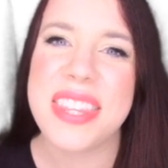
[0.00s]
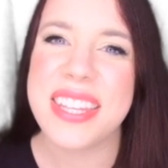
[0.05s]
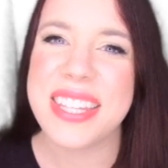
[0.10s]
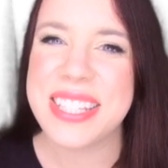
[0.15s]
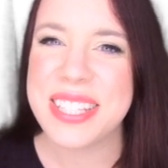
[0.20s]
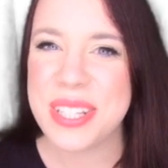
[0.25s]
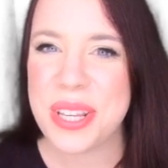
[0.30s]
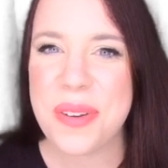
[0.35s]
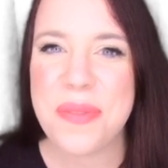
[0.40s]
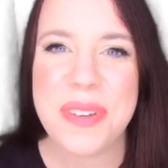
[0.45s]

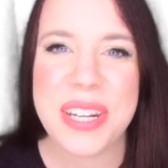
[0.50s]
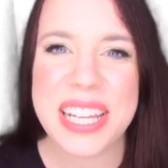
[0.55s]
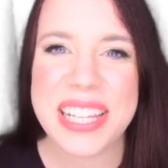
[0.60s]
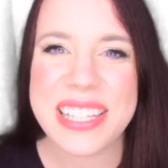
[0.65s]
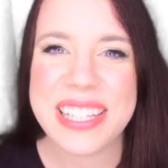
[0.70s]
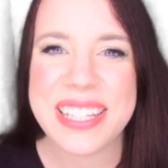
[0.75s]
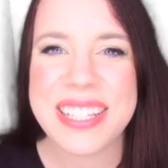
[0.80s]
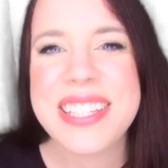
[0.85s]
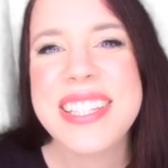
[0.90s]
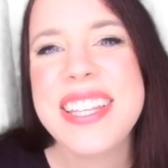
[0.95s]
There's so many
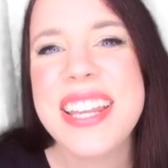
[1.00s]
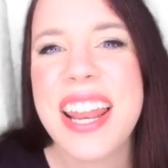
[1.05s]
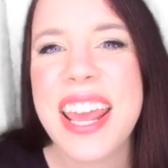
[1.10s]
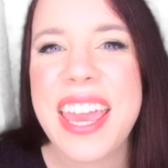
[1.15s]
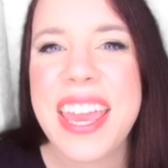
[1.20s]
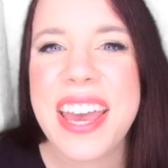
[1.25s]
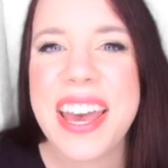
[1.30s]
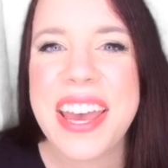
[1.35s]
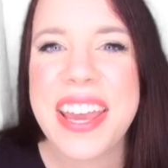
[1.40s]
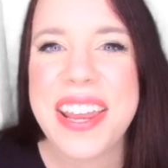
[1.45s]
links
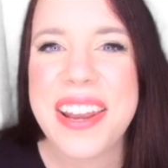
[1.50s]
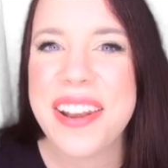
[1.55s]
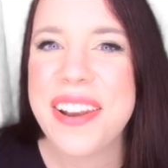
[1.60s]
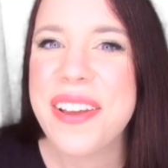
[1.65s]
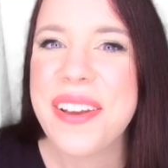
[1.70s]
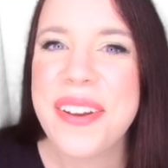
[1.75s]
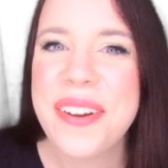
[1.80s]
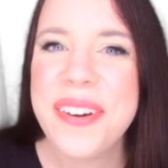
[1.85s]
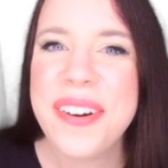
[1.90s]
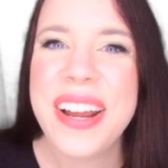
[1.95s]
today, I
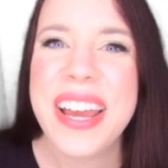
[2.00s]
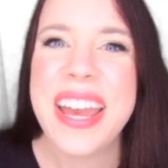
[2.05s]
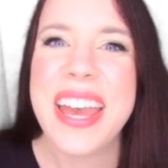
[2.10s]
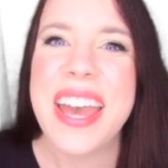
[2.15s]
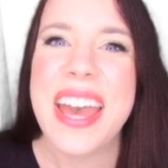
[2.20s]
know.